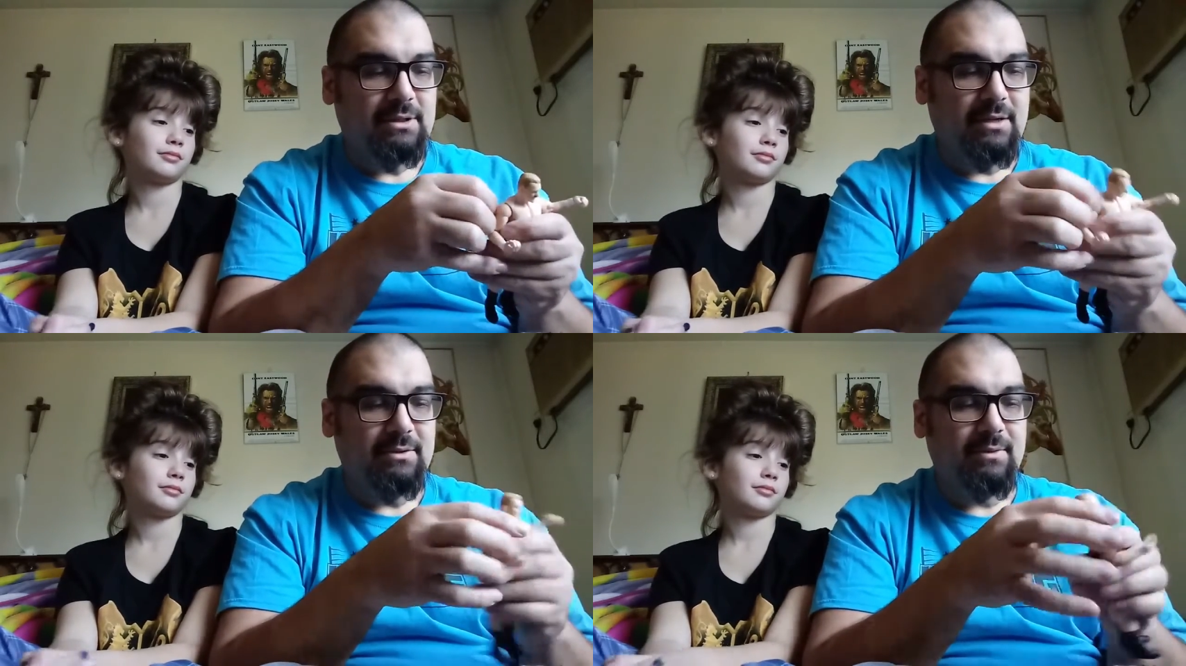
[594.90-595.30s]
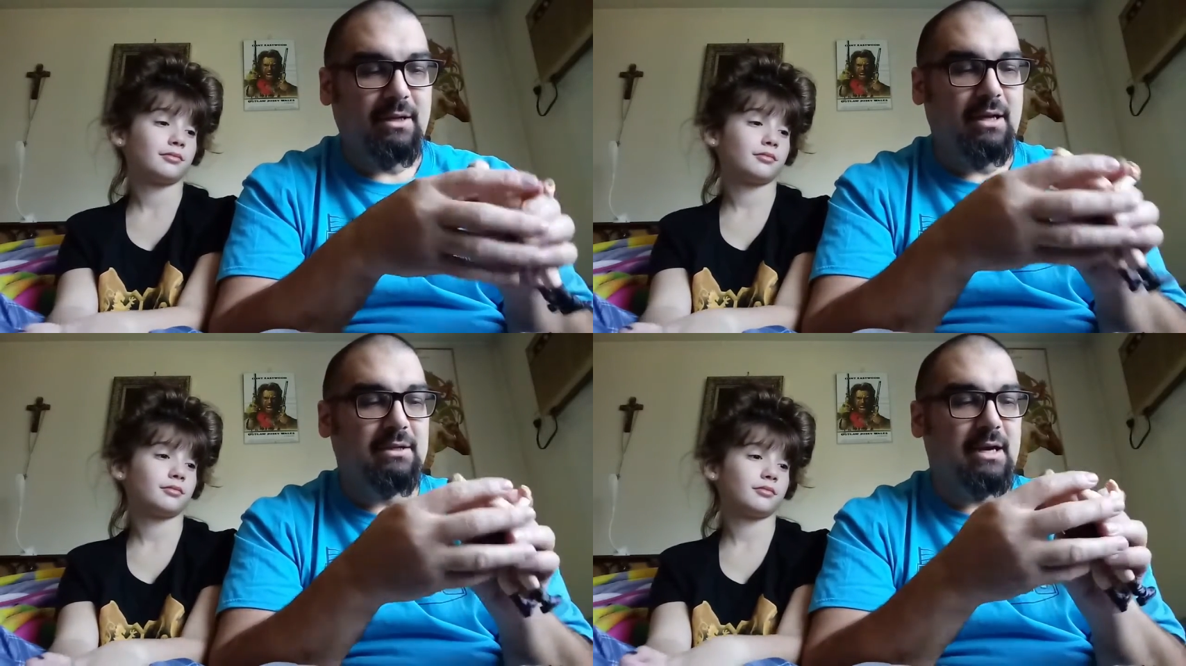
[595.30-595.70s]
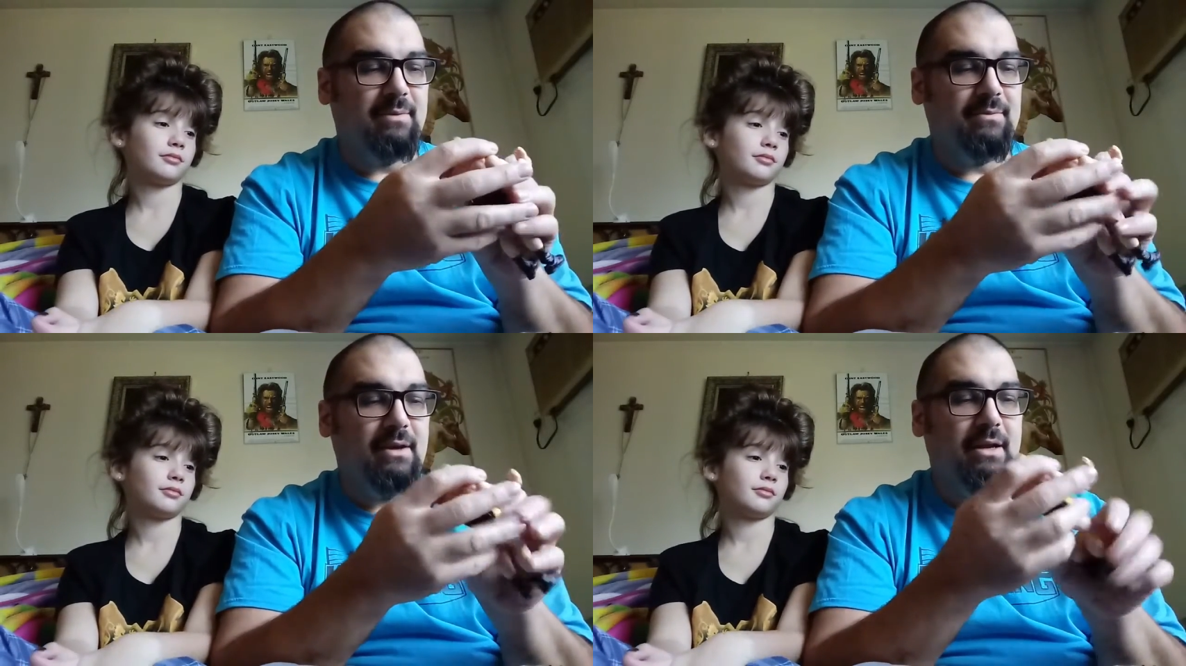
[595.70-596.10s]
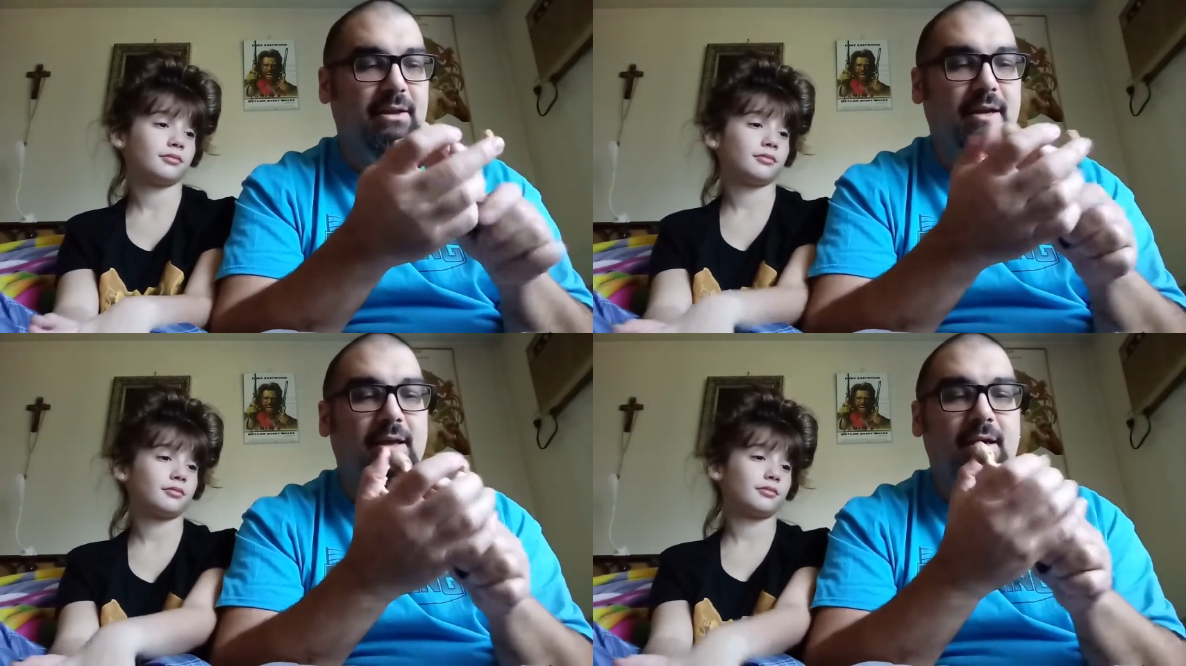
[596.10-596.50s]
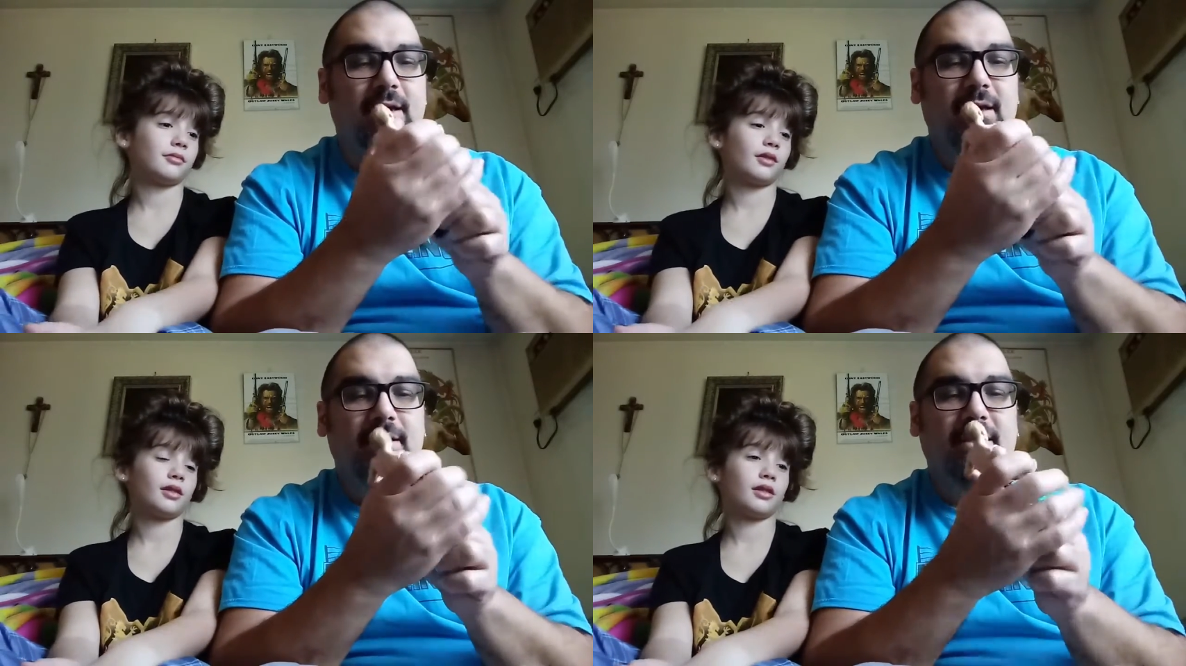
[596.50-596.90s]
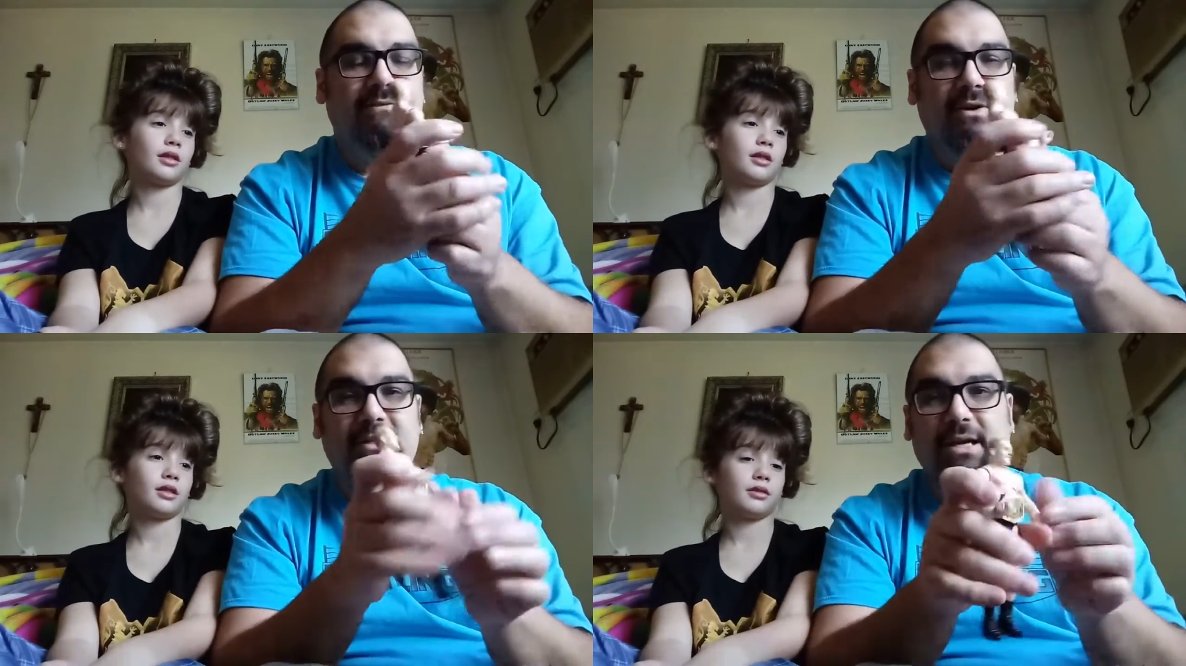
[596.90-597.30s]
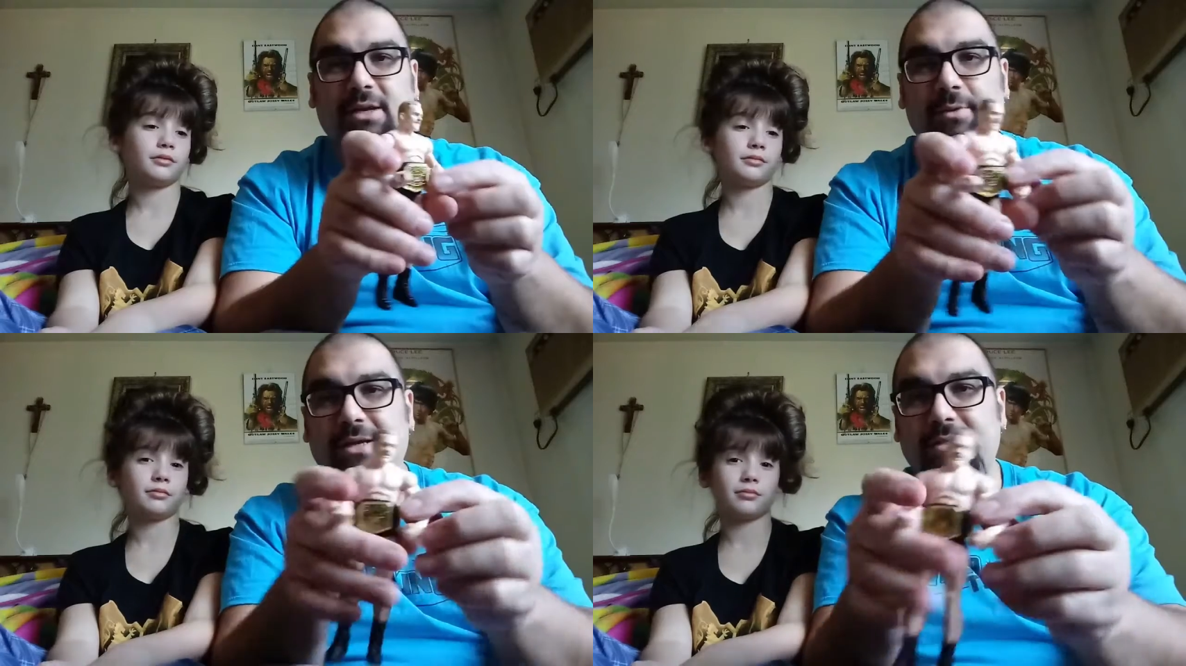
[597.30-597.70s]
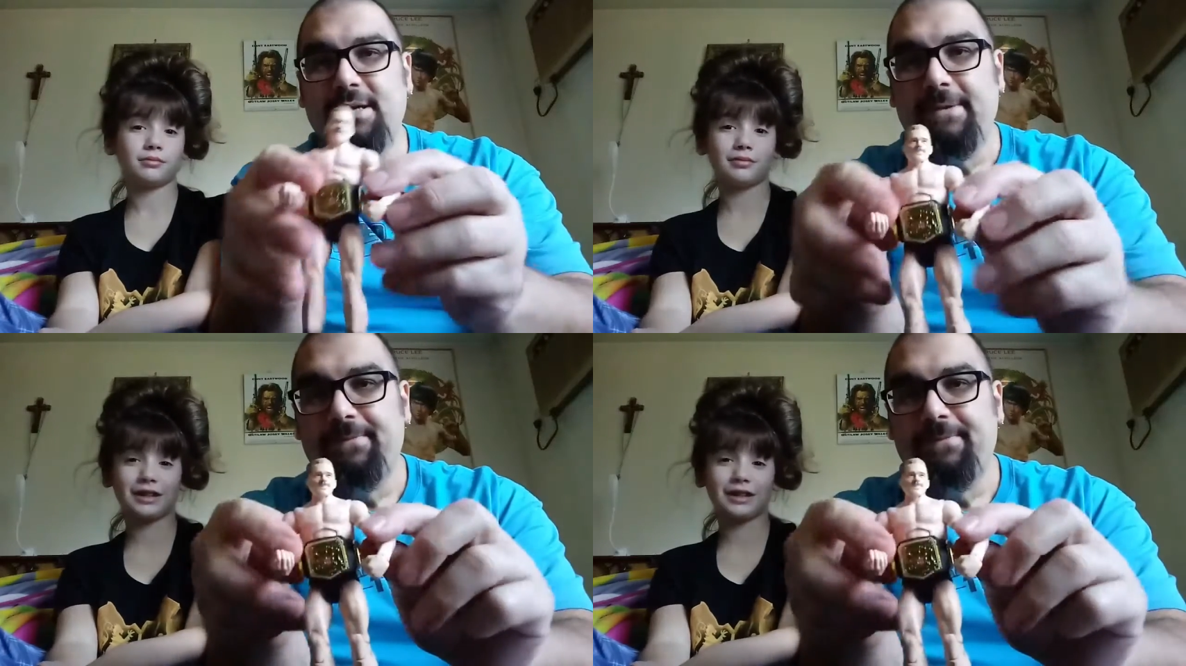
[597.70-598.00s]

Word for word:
Speaker 1: let's get his, he's on him, kind of thing. He's got a very tiny waist.